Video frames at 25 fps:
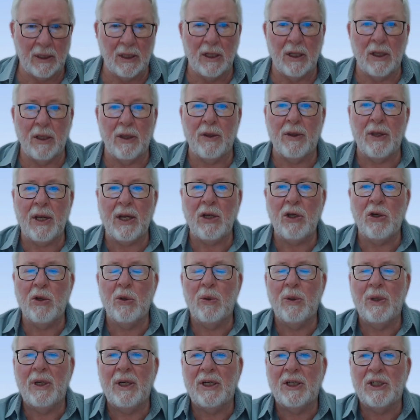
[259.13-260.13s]
then you
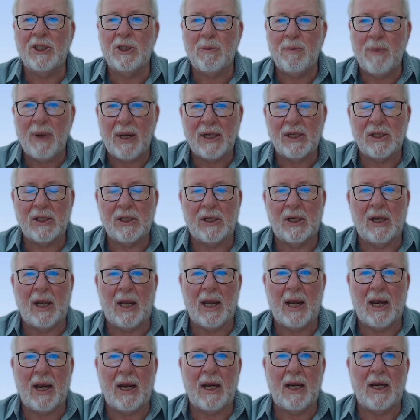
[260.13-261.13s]
would expect
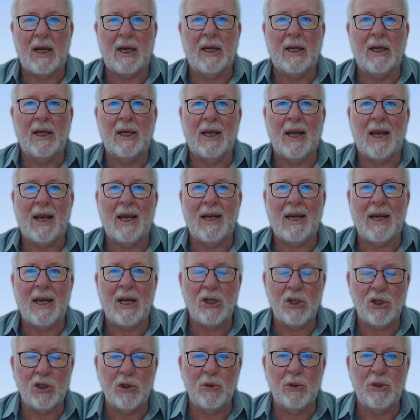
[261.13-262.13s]
an
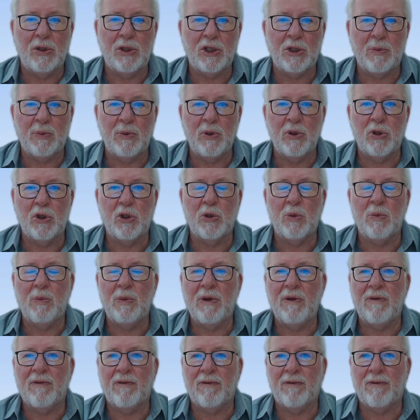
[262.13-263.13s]
issue in dispute to
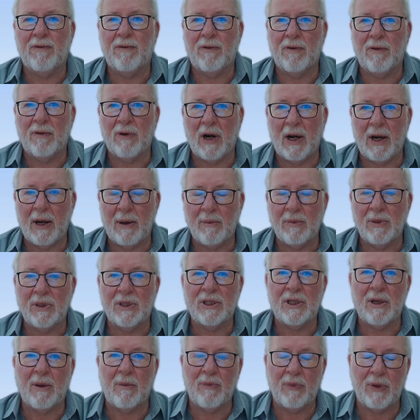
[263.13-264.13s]
be framed
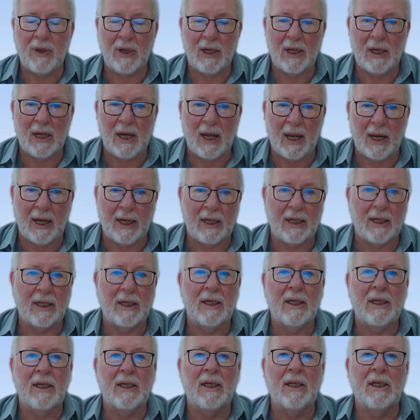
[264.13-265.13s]
something like,
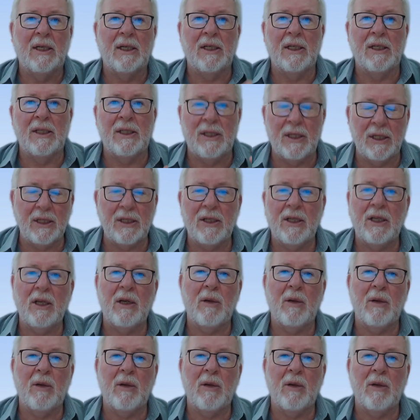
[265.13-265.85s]
was